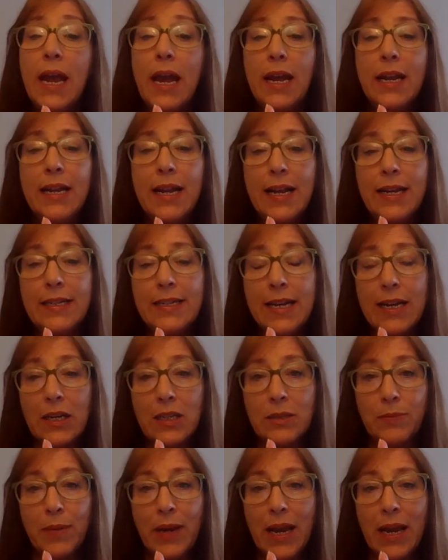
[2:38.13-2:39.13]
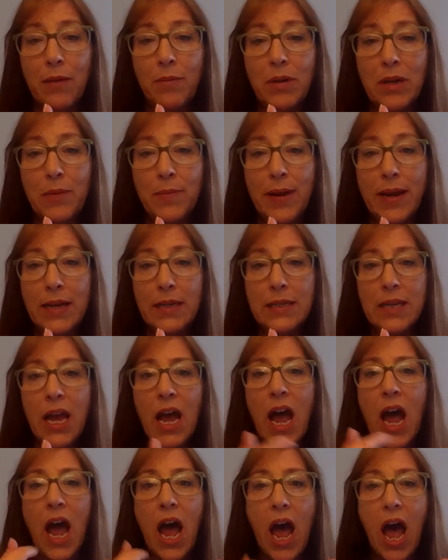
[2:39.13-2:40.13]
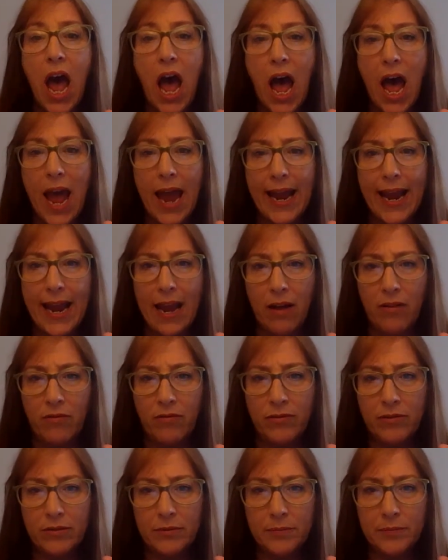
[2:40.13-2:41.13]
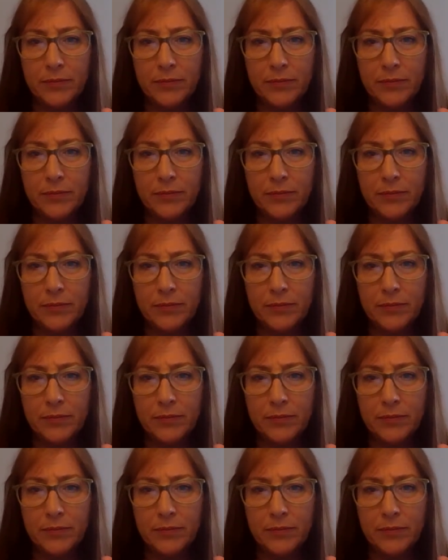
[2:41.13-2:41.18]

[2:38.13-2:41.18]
And that tells me how many bits I have.